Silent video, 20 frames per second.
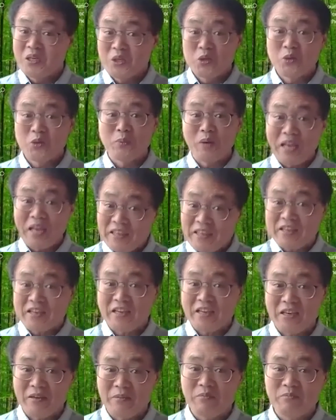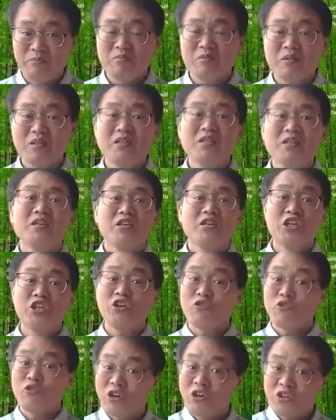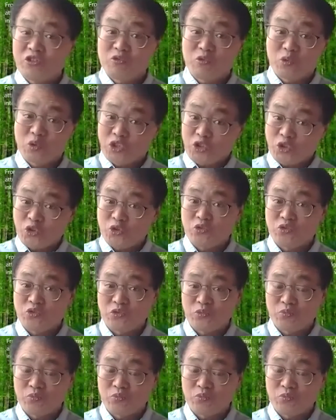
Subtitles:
You play the game in a virtual